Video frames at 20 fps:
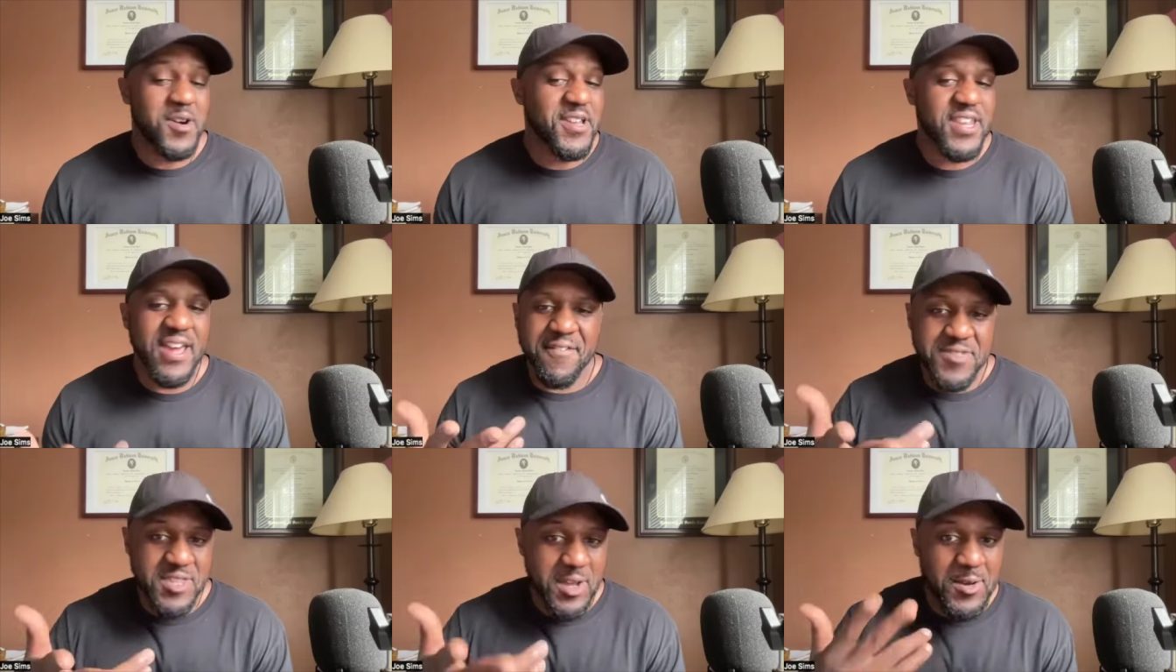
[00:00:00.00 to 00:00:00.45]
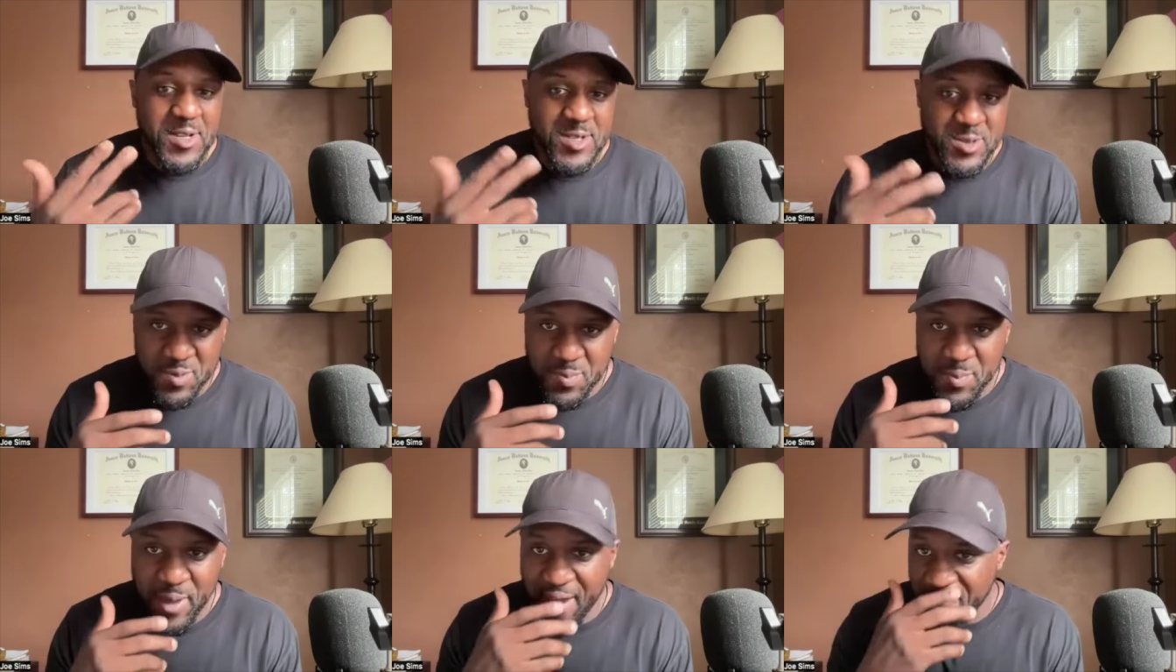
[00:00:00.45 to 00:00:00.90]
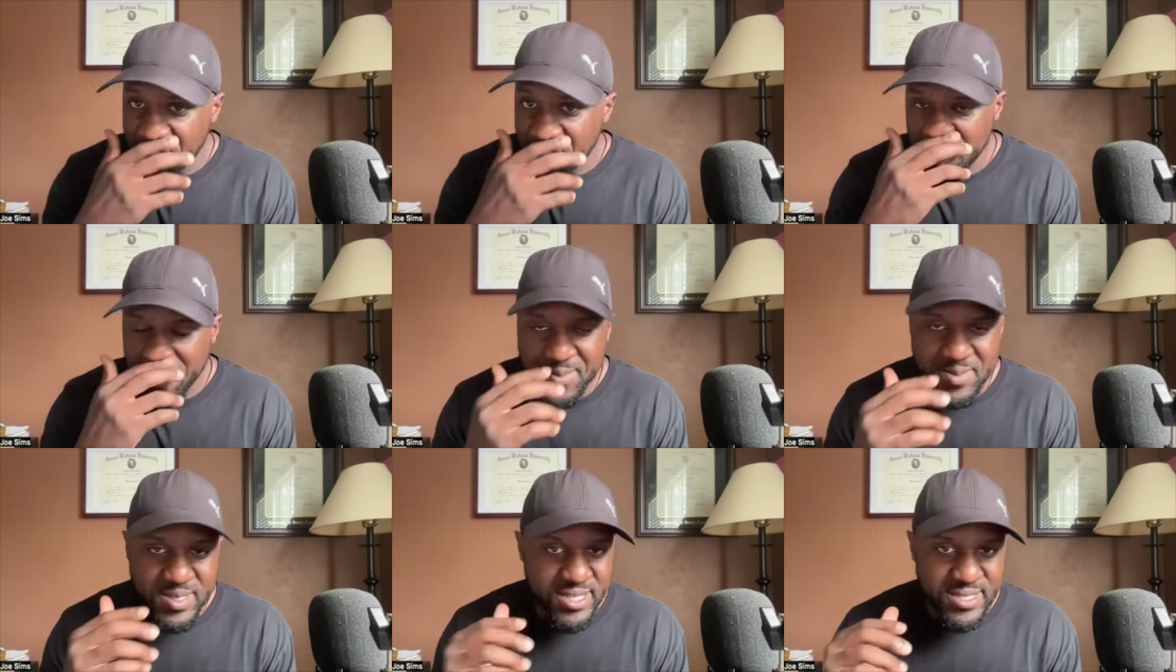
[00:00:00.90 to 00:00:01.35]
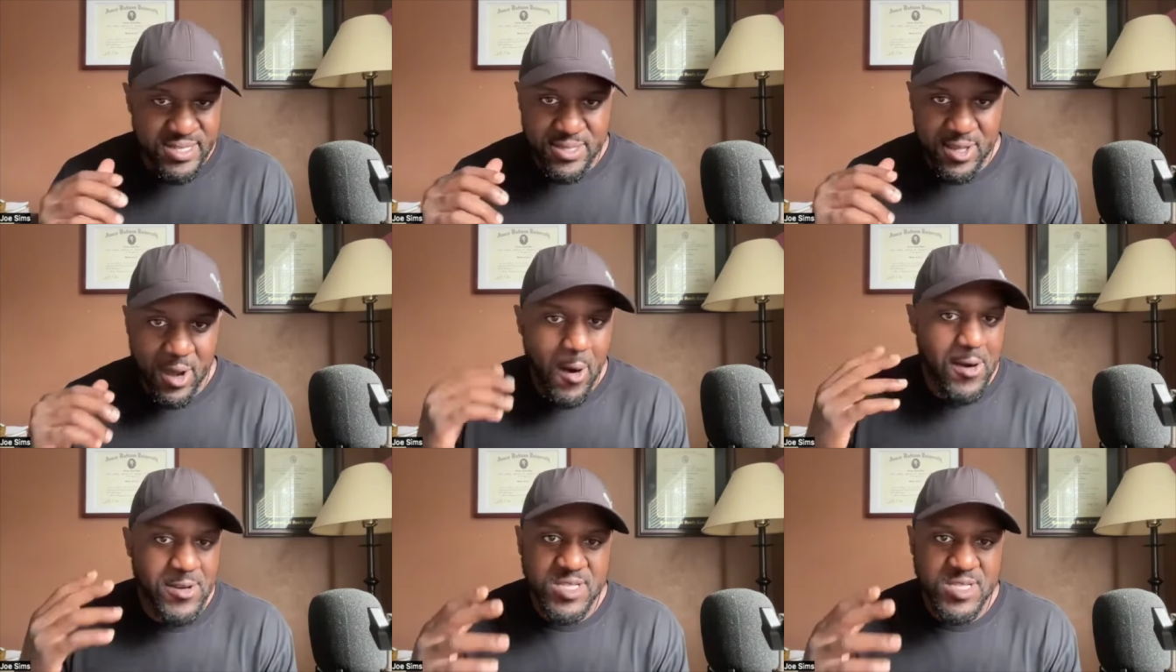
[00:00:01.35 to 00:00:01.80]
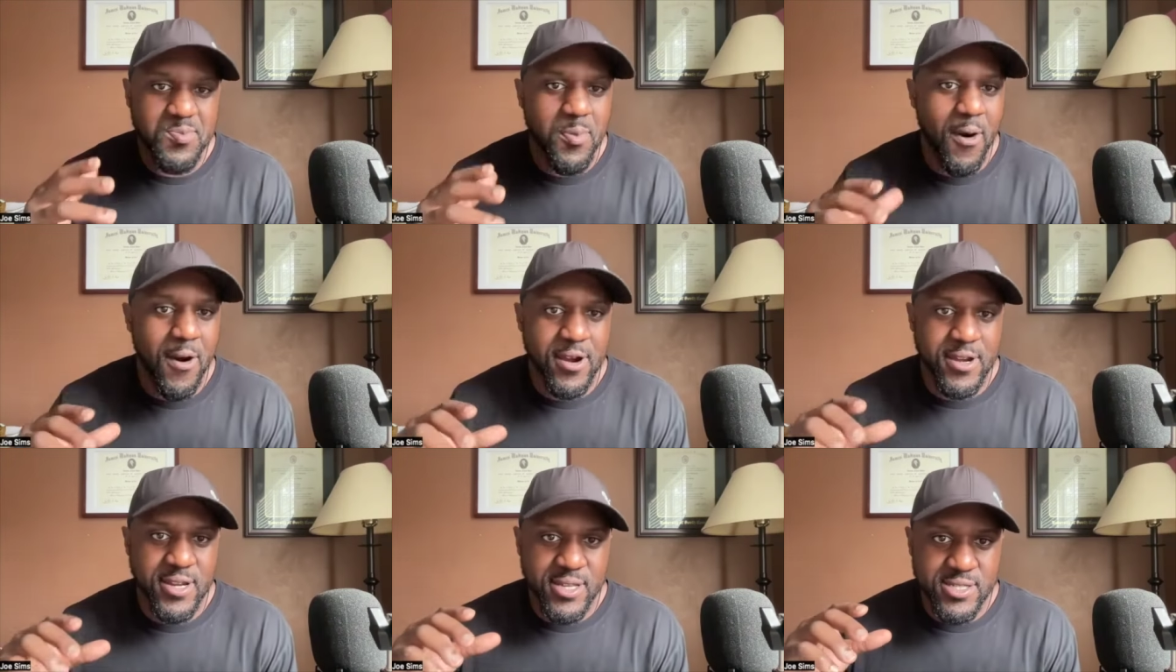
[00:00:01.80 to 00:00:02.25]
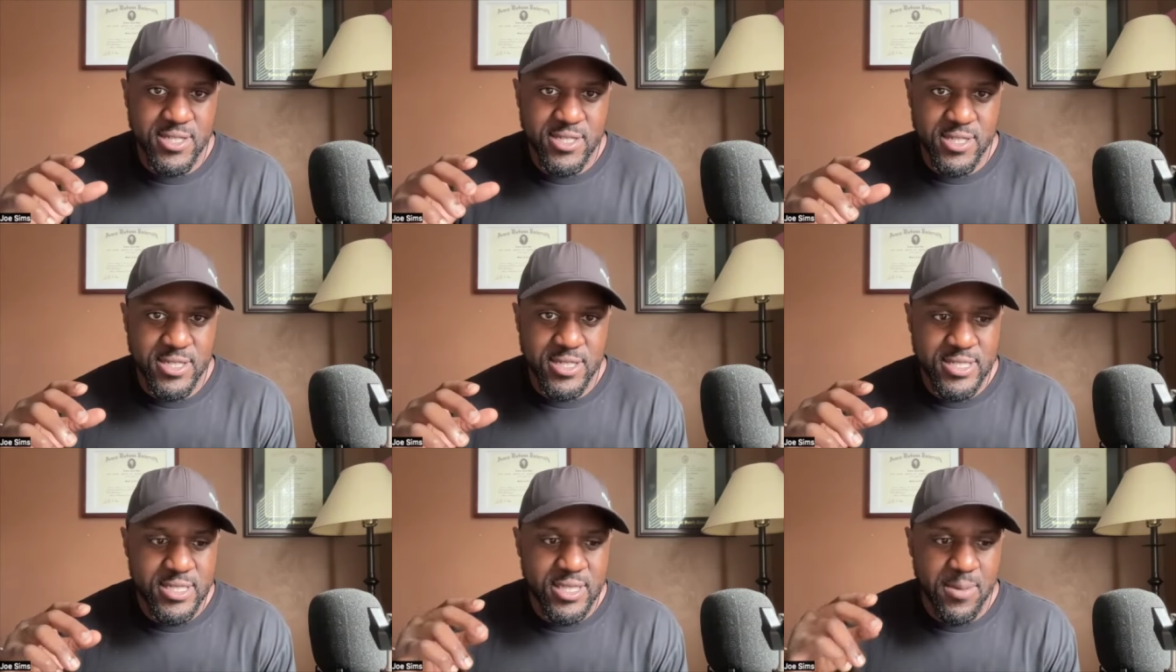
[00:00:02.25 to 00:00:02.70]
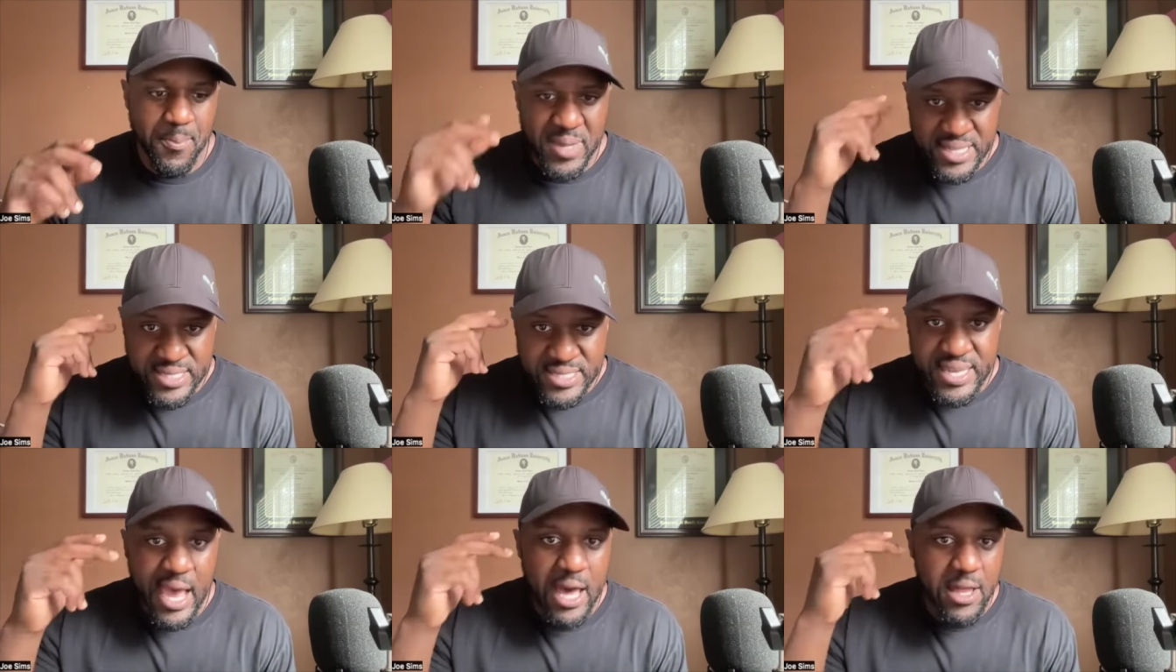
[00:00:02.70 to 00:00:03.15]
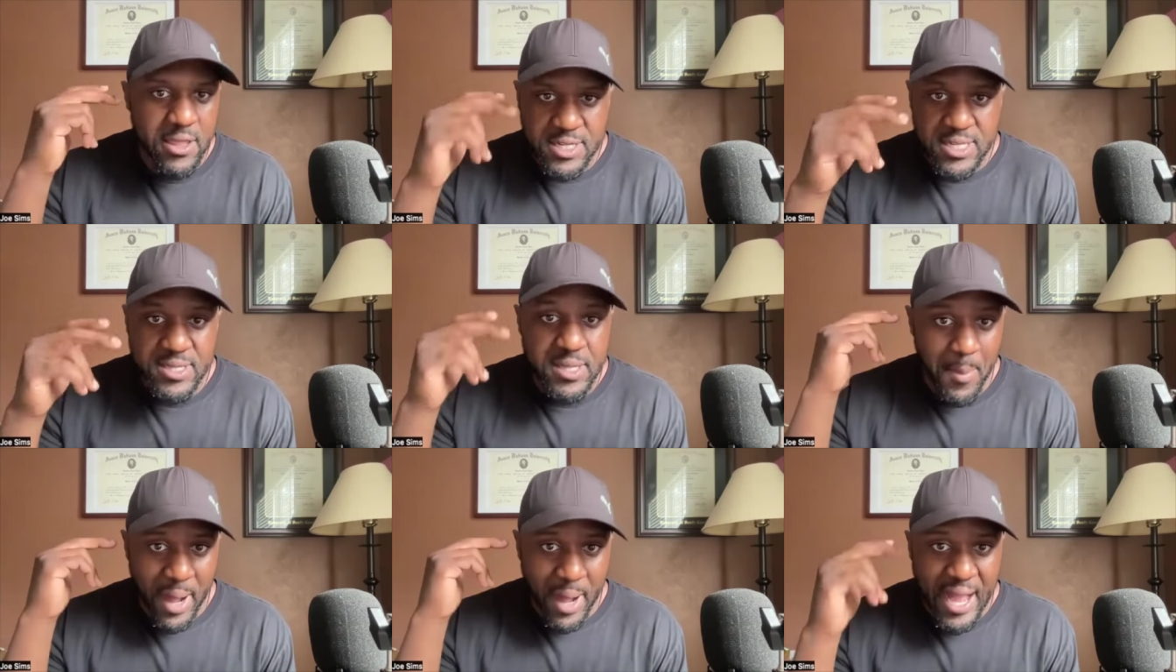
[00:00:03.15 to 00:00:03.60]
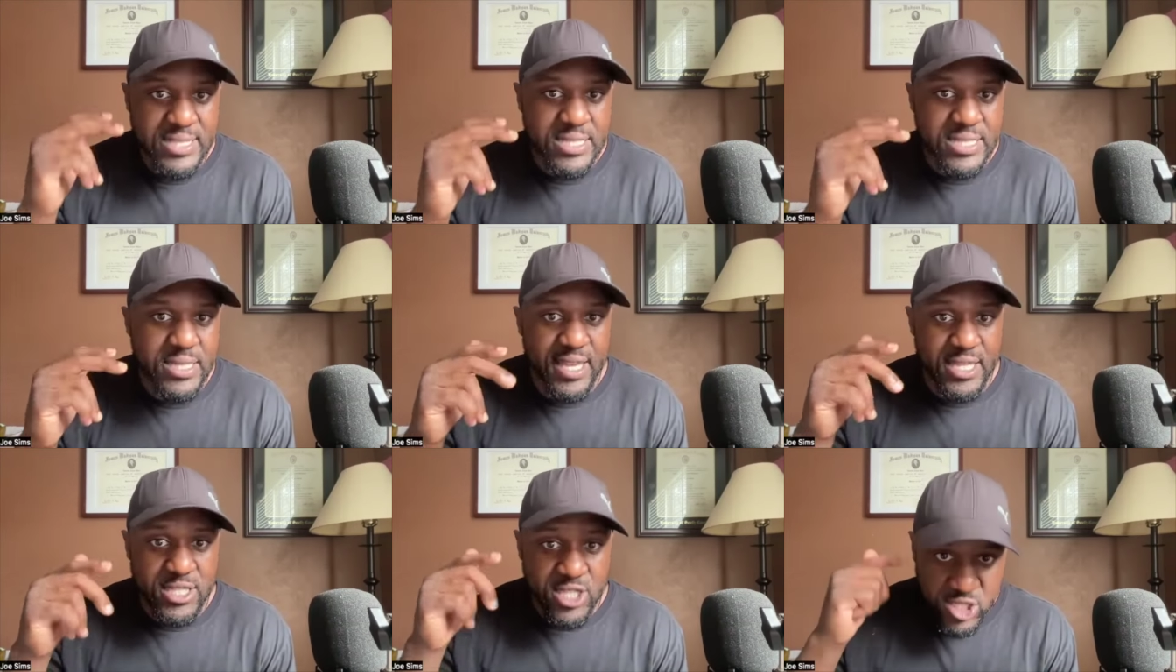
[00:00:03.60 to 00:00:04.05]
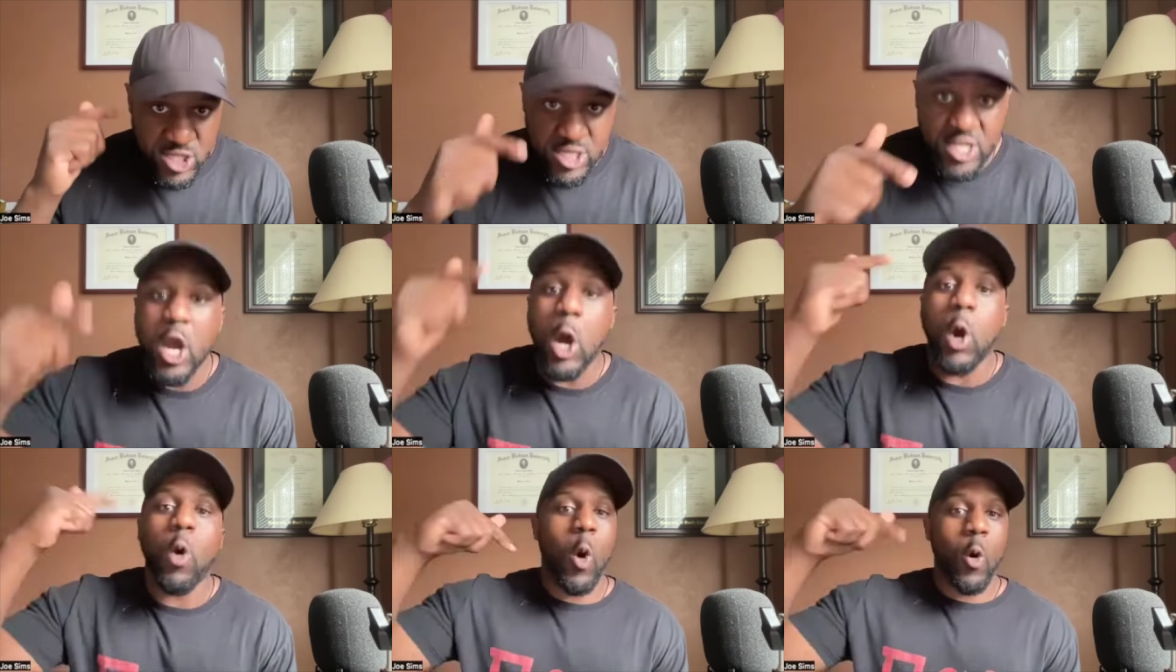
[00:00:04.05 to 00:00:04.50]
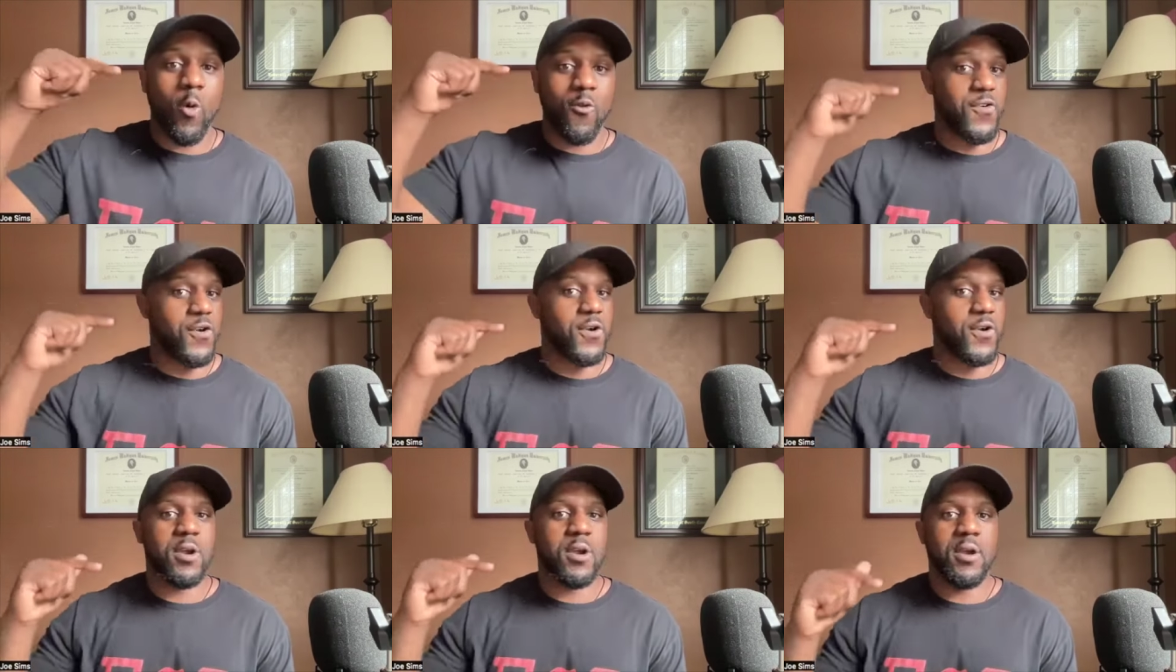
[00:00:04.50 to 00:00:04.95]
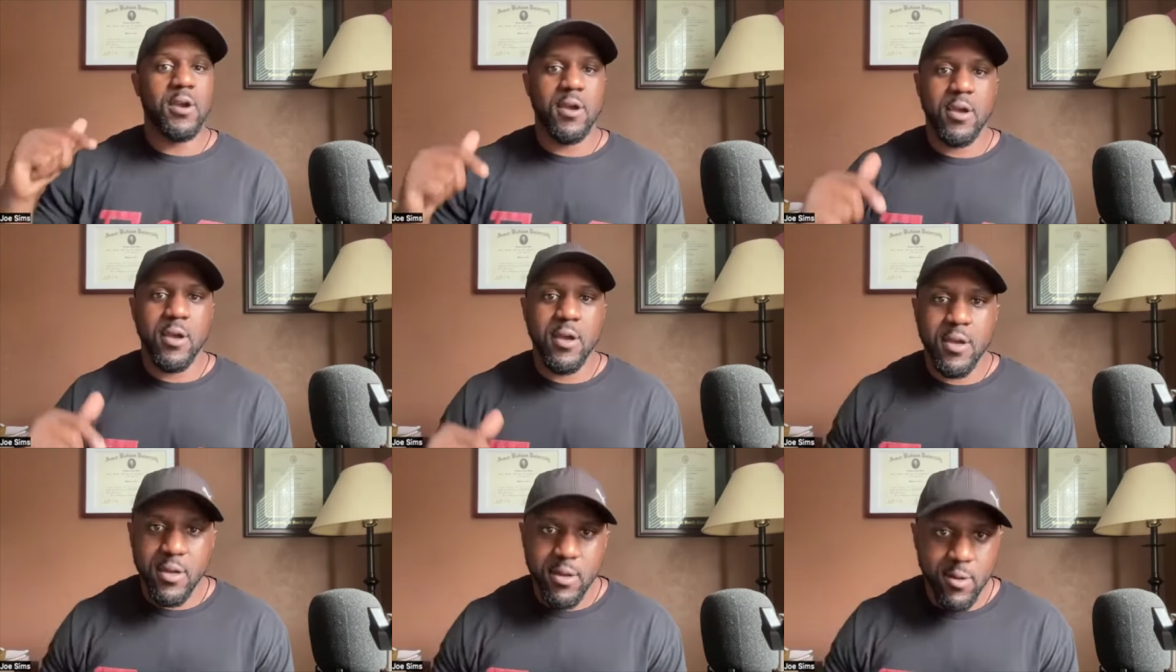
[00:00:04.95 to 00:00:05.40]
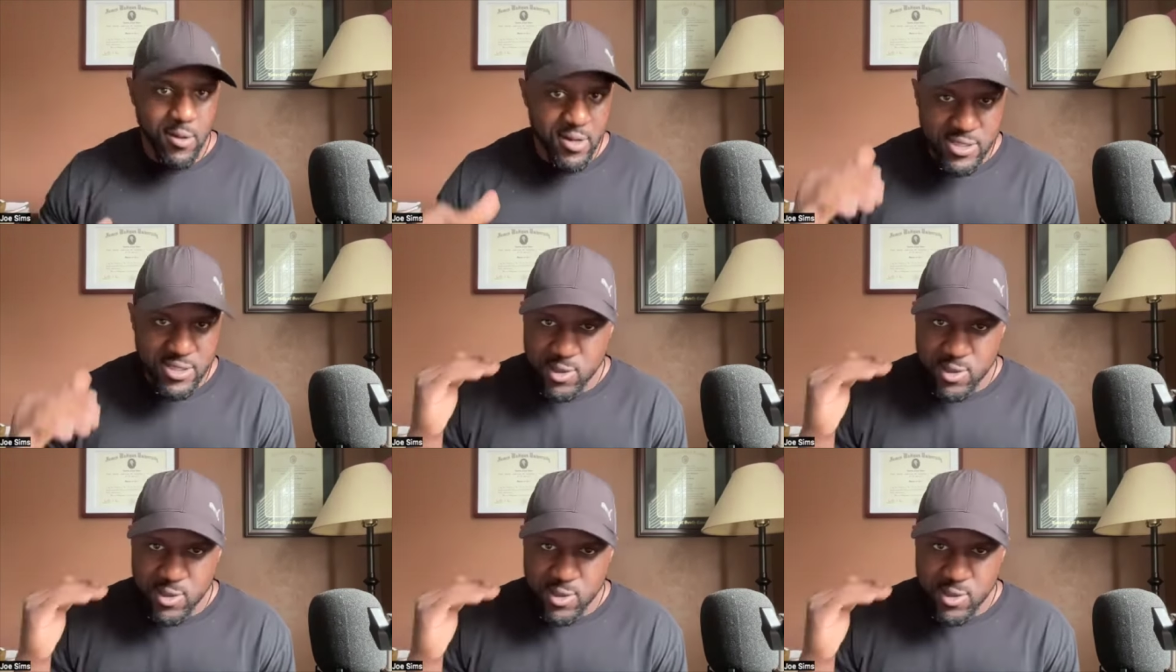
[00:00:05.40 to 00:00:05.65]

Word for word: what I've noticed with backflips is the hardest part is just the mentality, the mindset to go yeah. over. As